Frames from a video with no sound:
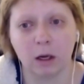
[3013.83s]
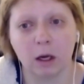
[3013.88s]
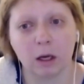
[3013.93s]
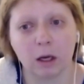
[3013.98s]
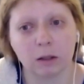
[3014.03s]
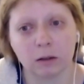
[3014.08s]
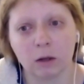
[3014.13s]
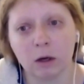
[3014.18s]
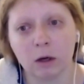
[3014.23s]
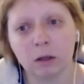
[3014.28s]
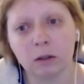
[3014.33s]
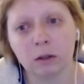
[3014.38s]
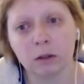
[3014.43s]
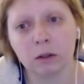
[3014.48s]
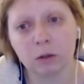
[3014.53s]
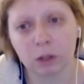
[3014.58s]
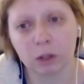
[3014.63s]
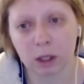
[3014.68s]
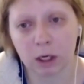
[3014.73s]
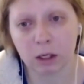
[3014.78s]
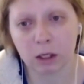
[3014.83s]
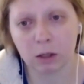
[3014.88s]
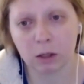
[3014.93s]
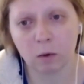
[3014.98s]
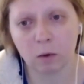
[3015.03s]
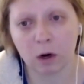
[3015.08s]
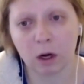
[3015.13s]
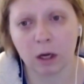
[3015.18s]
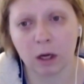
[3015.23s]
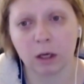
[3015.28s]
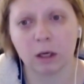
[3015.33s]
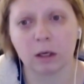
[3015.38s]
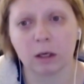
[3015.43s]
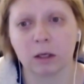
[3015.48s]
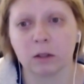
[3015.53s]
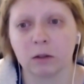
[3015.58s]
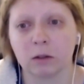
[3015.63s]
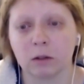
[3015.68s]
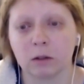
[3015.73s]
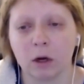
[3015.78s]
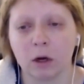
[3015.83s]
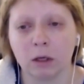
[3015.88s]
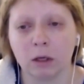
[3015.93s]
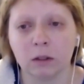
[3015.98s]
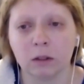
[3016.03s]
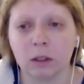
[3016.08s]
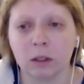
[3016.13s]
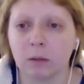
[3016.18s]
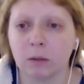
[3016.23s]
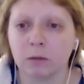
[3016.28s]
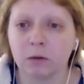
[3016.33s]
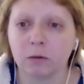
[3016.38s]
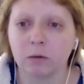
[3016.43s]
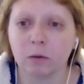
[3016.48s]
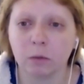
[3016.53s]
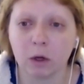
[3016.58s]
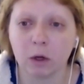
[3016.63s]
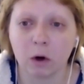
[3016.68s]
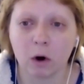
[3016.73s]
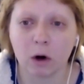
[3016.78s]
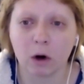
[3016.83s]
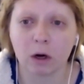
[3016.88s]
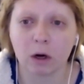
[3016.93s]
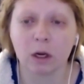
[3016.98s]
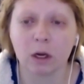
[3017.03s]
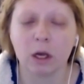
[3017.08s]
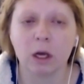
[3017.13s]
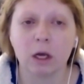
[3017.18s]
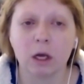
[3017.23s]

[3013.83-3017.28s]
As long as you're genuine and as long as it comes from the heart